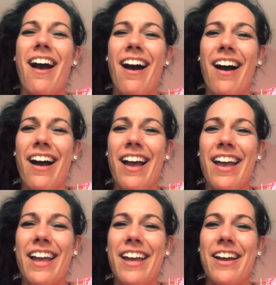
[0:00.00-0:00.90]

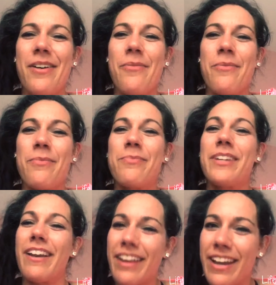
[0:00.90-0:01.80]
I
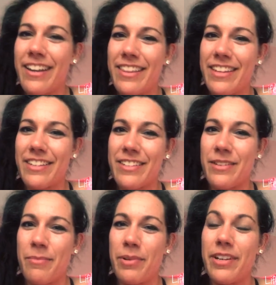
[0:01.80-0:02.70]
dedicated
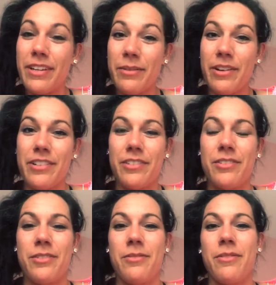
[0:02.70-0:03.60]
this particular
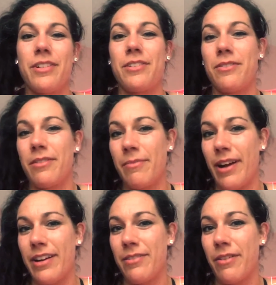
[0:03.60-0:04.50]
rehearsal to a student of
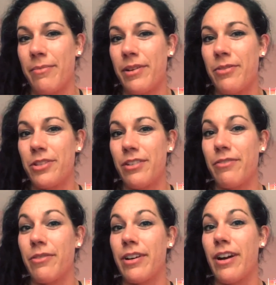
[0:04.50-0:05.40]
mine who I've been coaching
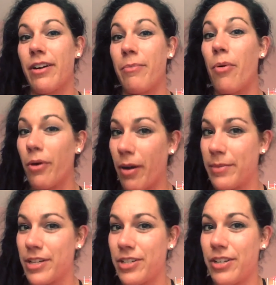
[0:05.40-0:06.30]
for a pole
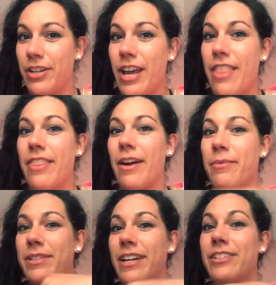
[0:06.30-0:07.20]
competition
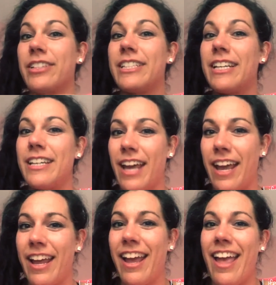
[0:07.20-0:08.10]
that was actually
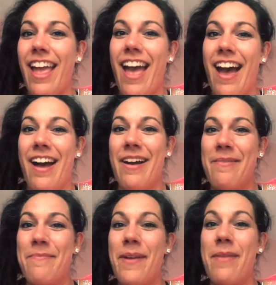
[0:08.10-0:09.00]
today.
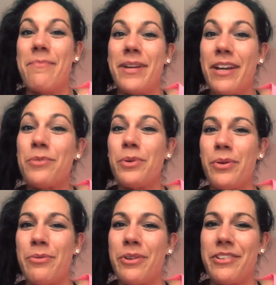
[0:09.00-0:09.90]
And because we
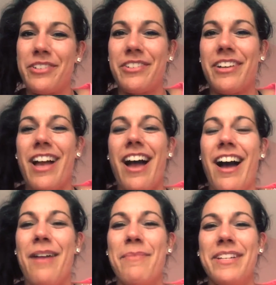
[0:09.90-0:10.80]
were in rehearsal,
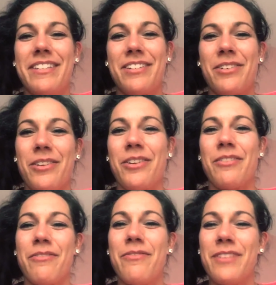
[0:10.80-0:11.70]
I missed
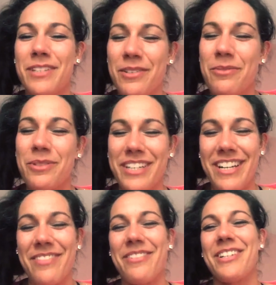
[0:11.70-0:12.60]
her physical
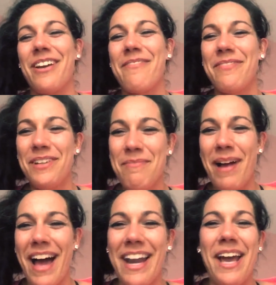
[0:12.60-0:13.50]
routine, which I feel
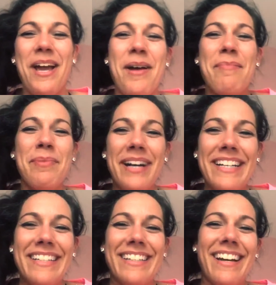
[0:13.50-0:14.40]
bad,
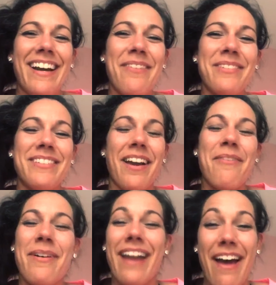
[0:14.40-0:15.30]
but I
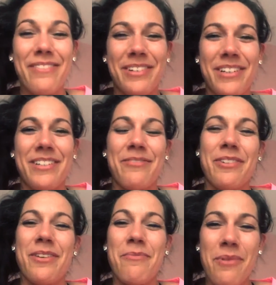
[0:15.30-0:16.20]
went after
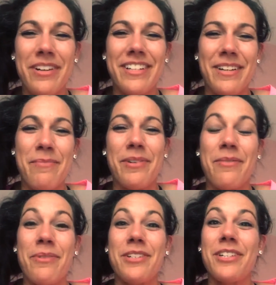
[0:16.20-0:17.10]
for the award
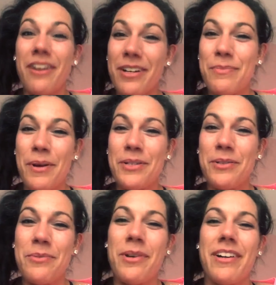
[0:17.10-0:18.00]
ceremony where she got a
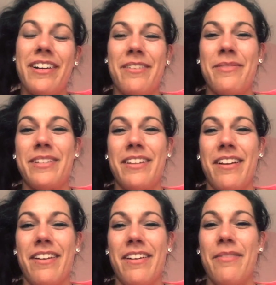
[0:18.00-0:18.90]
special award. It was
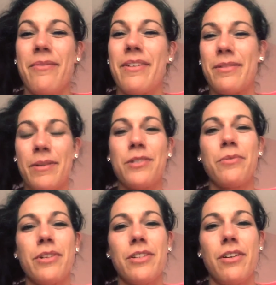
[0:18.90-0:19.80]
one of the special
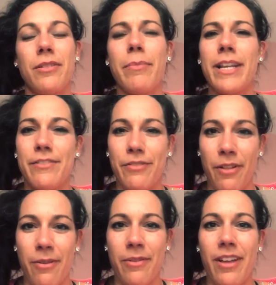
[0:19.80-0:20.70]
awards called Best
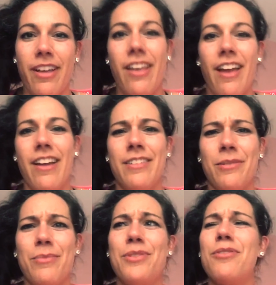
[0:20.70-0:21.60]
Flow. And
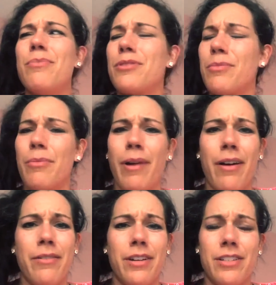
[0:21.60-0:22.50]
so I'm super, super
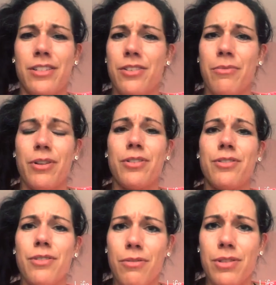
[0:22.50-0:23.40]
proud because she worked
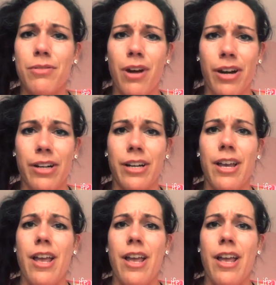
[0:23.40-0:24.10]
so, so hard.